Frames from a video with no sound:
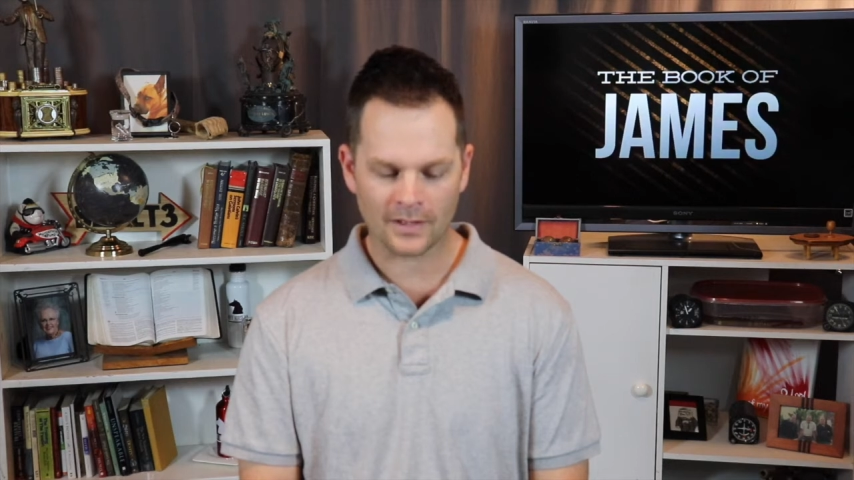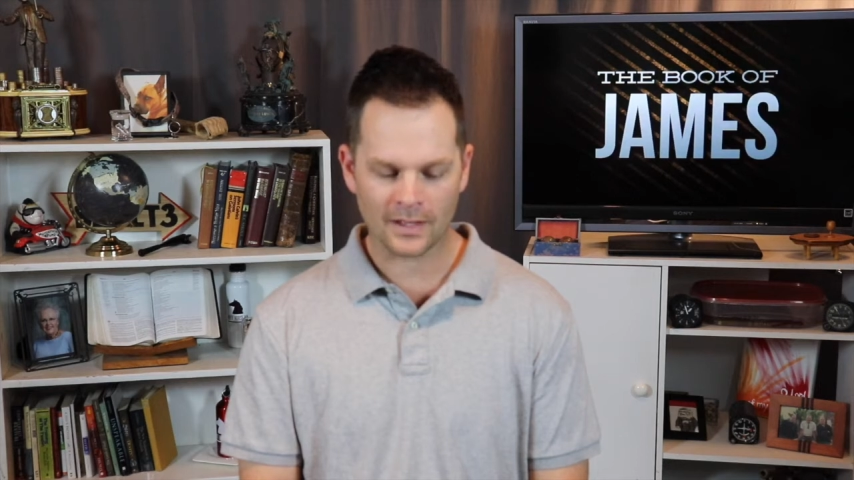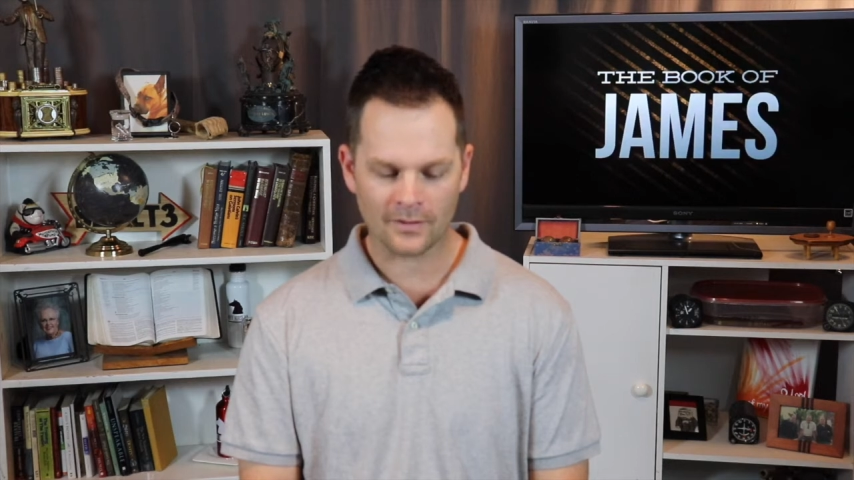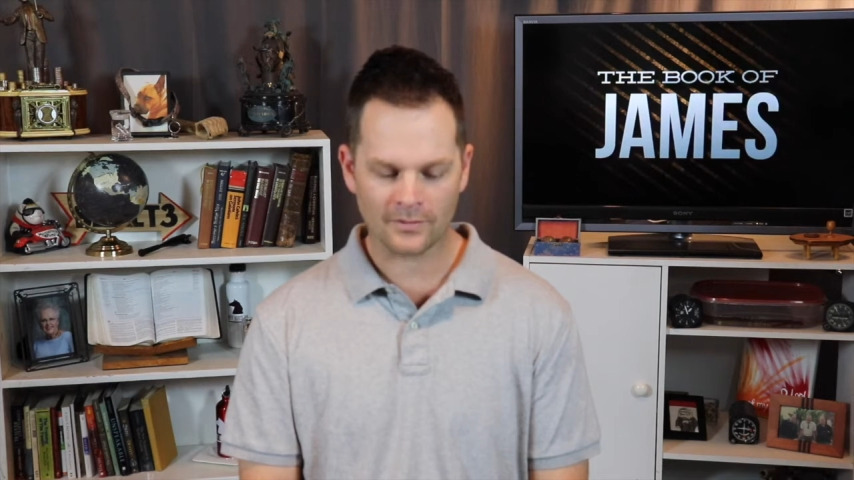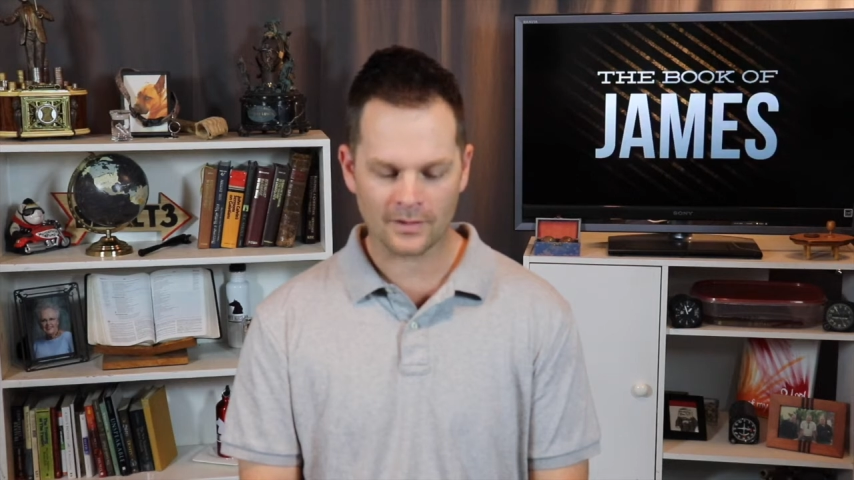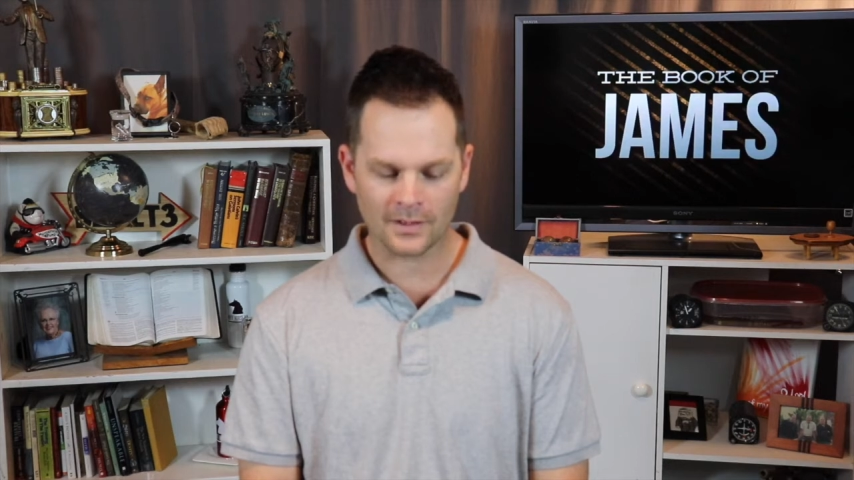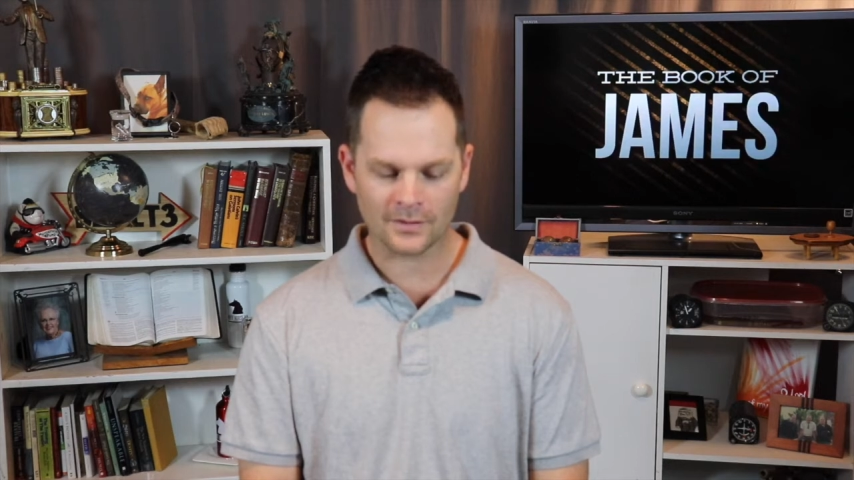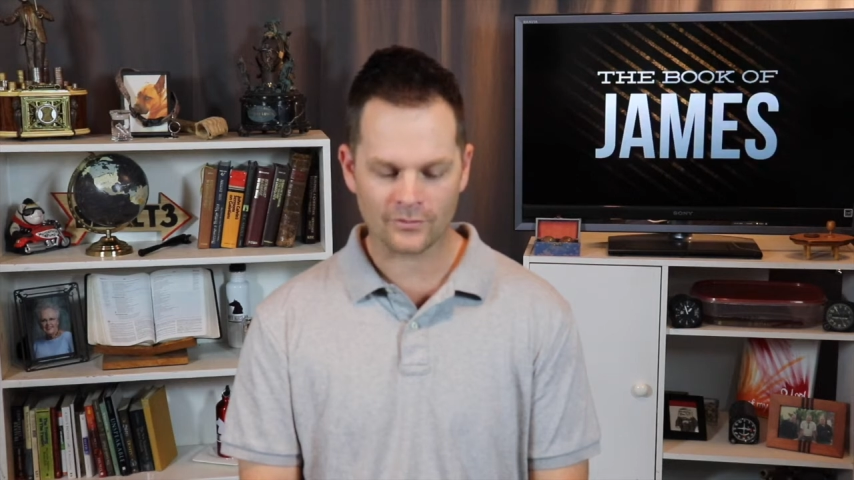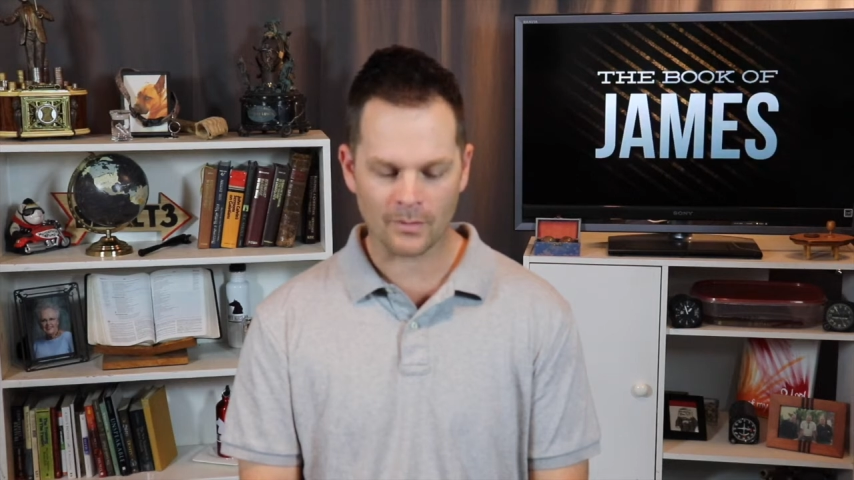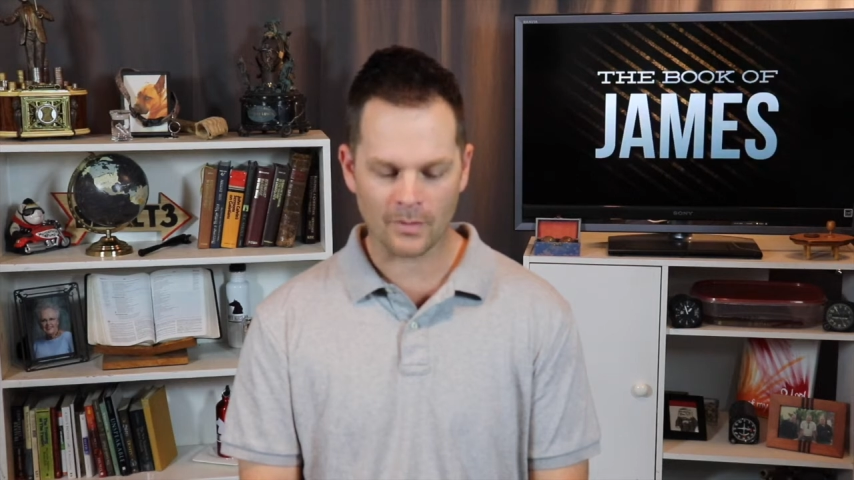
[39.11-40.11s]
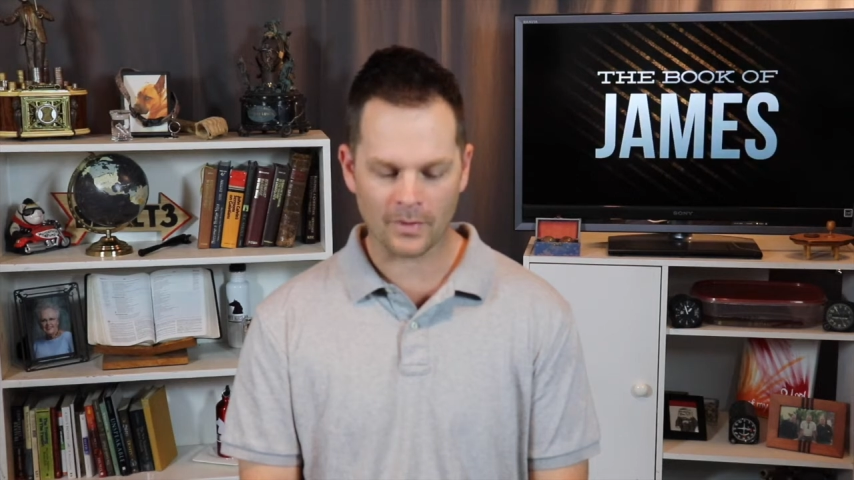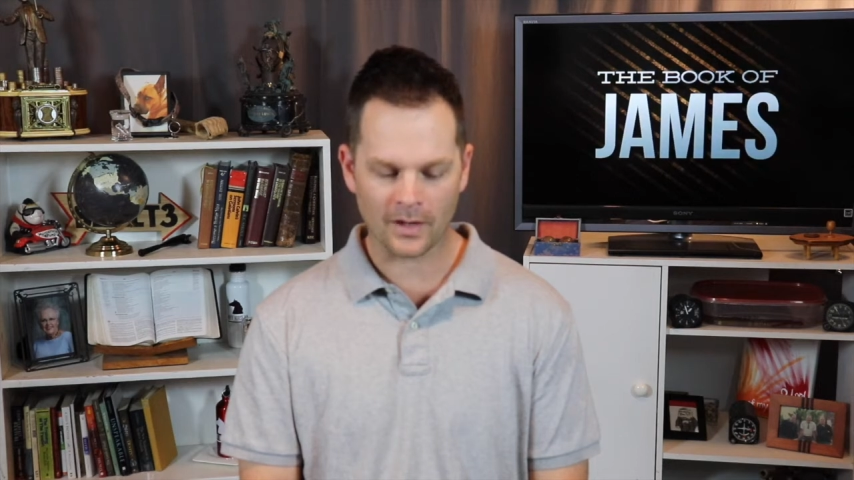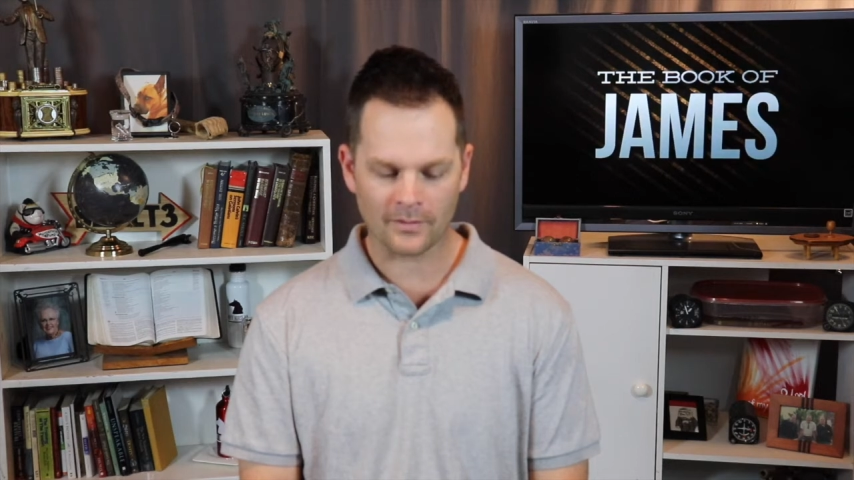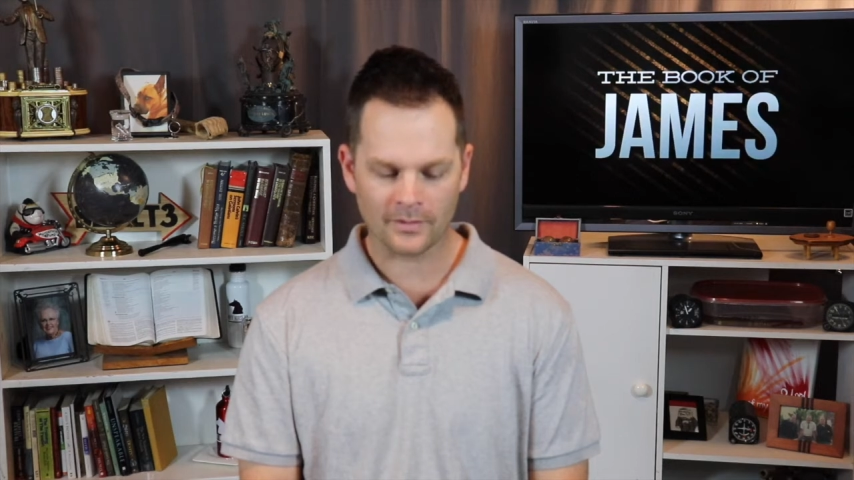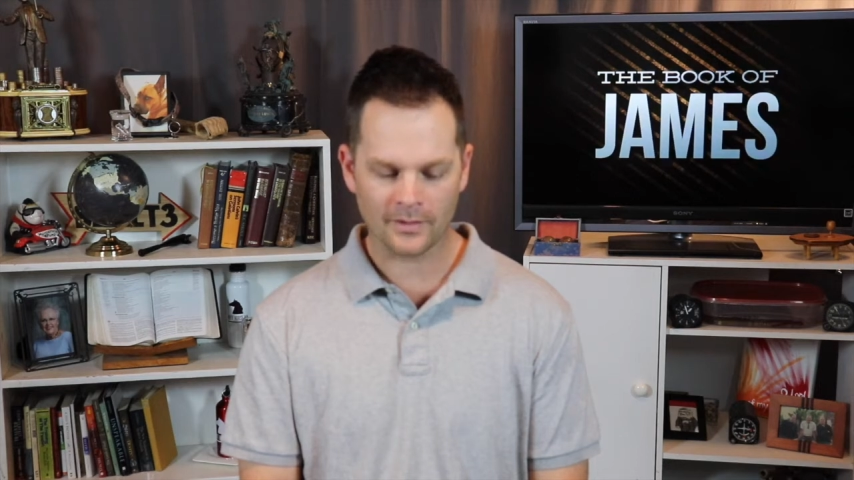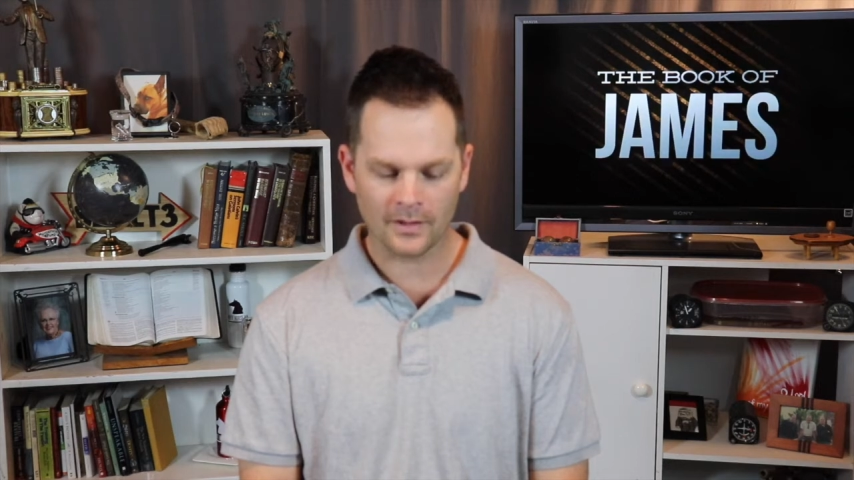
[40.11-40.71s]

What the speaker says: gift is from above,